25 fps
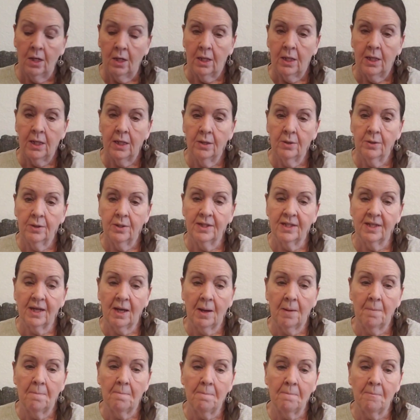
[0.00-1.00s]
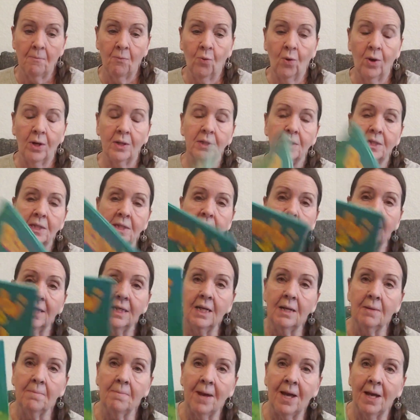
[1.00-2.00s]
Here is a Walt
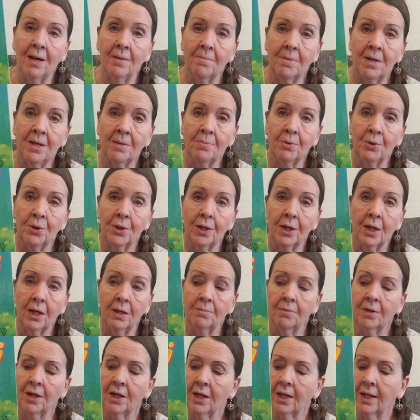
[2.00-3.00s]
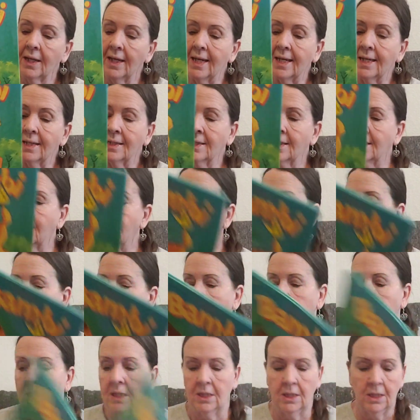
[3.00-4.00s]
Disney Bambi book I'm going to
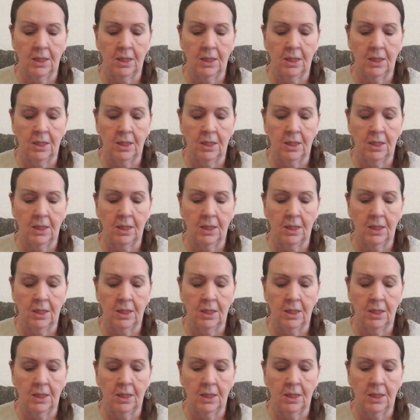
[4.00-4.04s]
list.